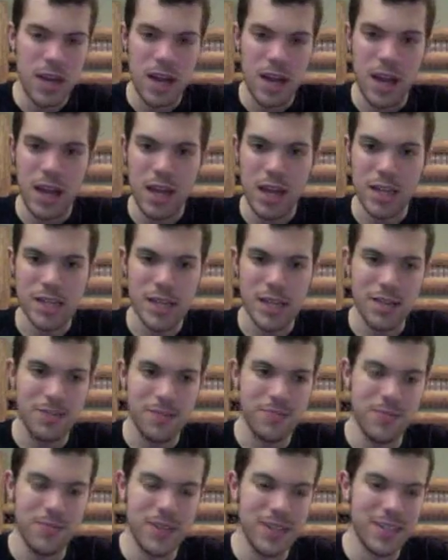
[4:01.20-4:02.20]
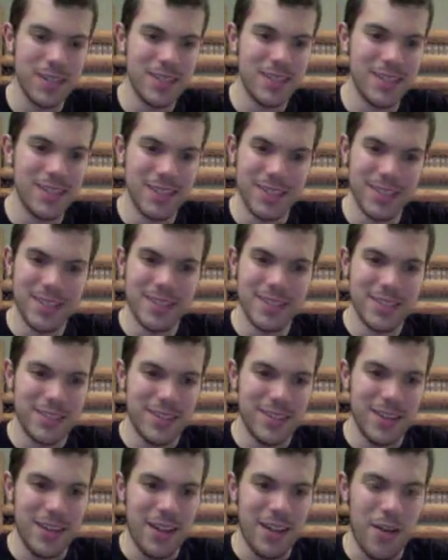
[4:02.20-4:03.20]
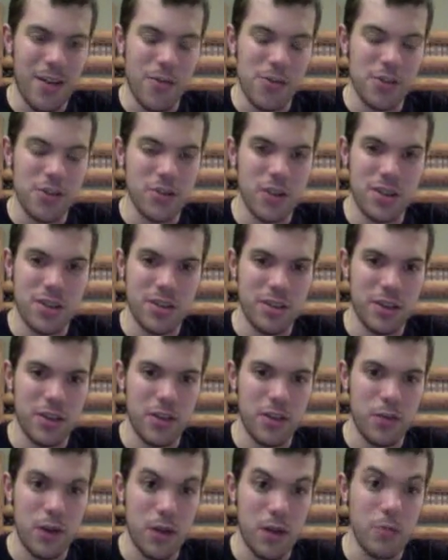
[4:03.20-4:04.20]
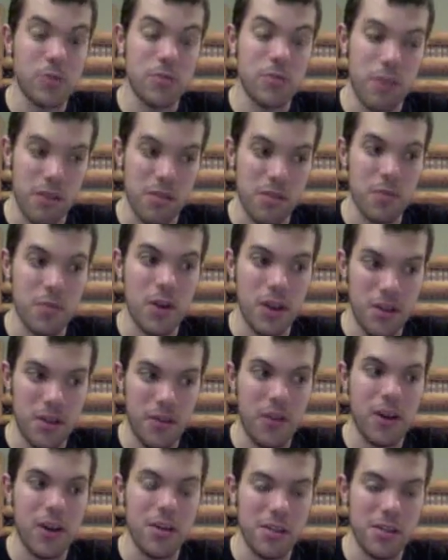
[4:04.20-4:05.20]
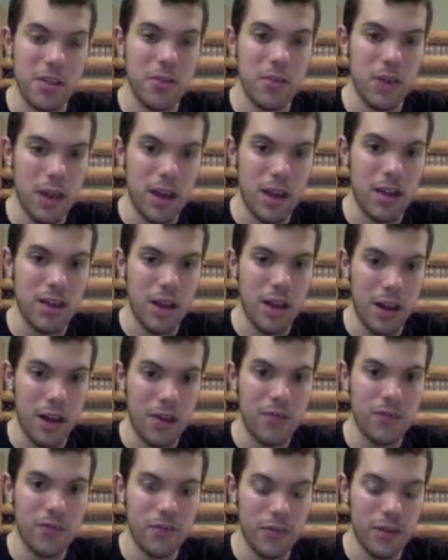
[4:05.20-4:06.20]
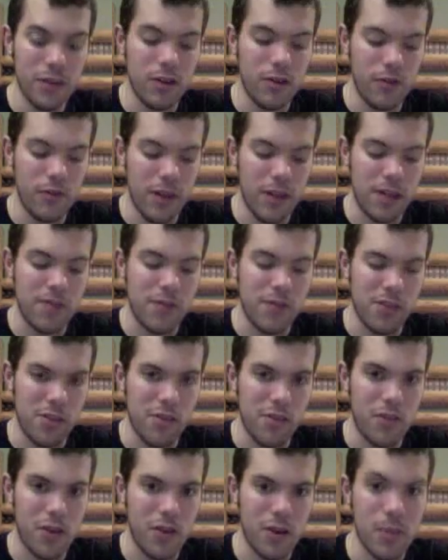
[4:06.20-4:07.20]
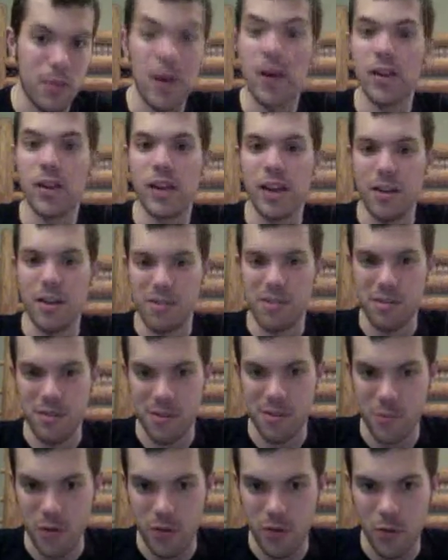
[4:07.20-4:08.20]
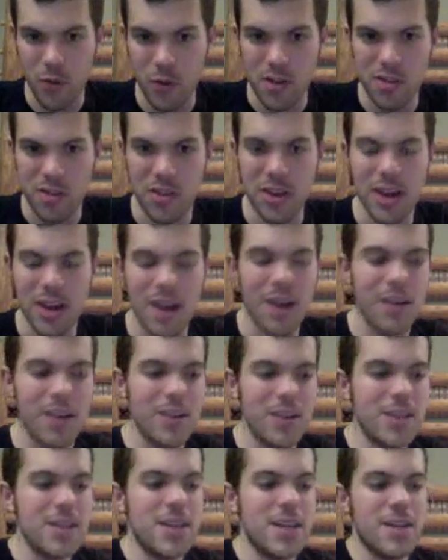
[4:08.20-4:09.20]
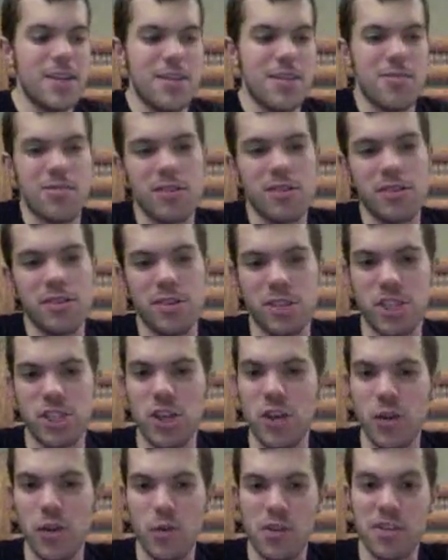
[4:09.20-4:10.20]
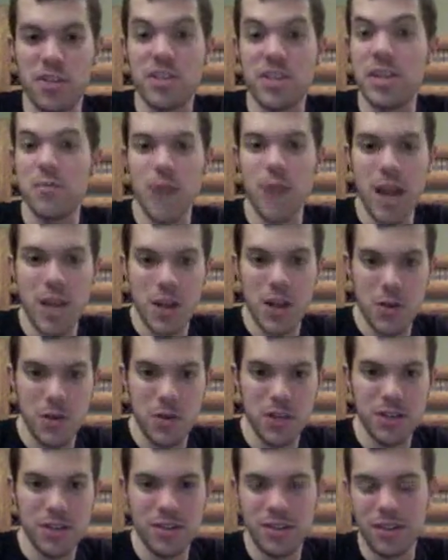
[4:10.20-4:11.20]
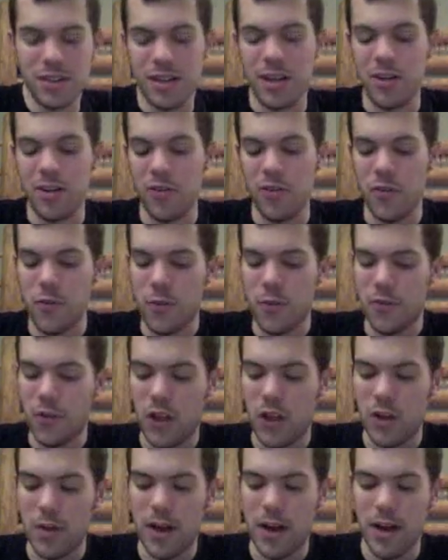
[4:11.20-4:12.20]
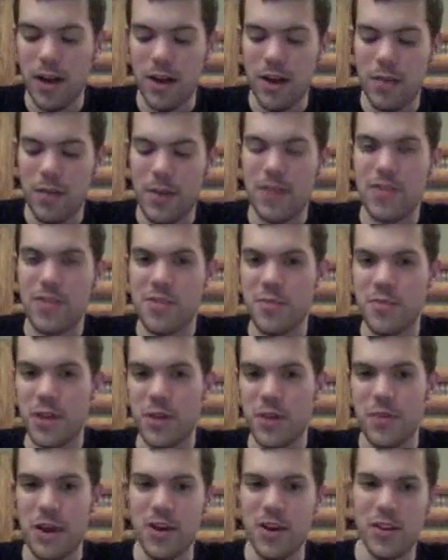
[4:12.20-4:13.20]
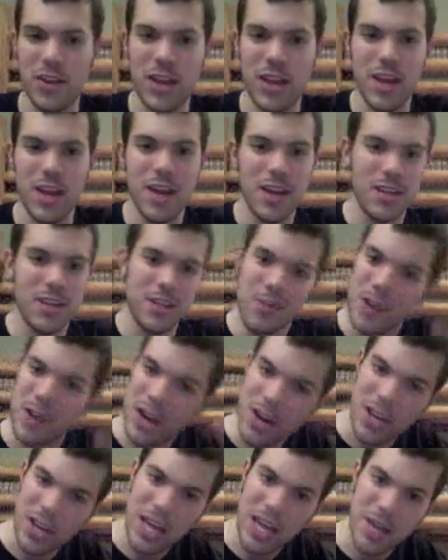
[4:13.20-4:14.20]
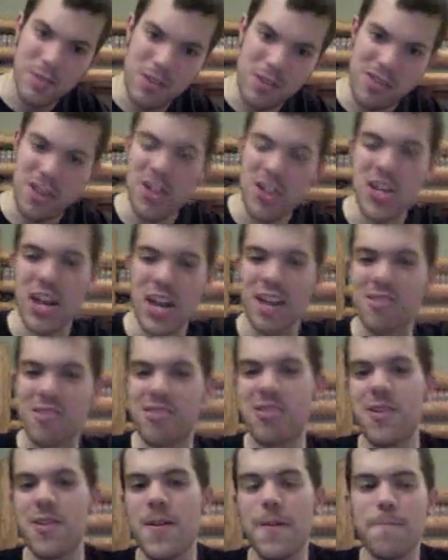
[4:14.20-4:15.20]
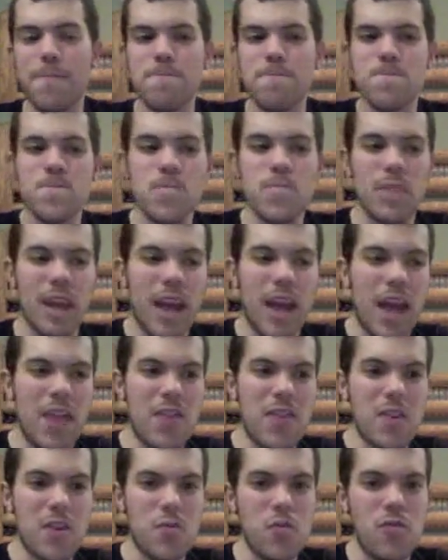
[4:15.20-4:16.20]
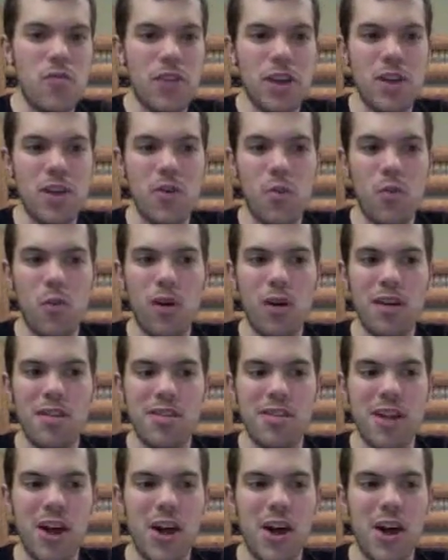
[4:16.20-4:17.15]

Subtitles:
and that was addressed in the Q&A, which was also probably the funniest Q&A of the whole festival so far. Apparently, also this movie was this showing was derangoed. I don't know if you've been following about this, but apparently Tim and Eric came to Sundance, and their movie was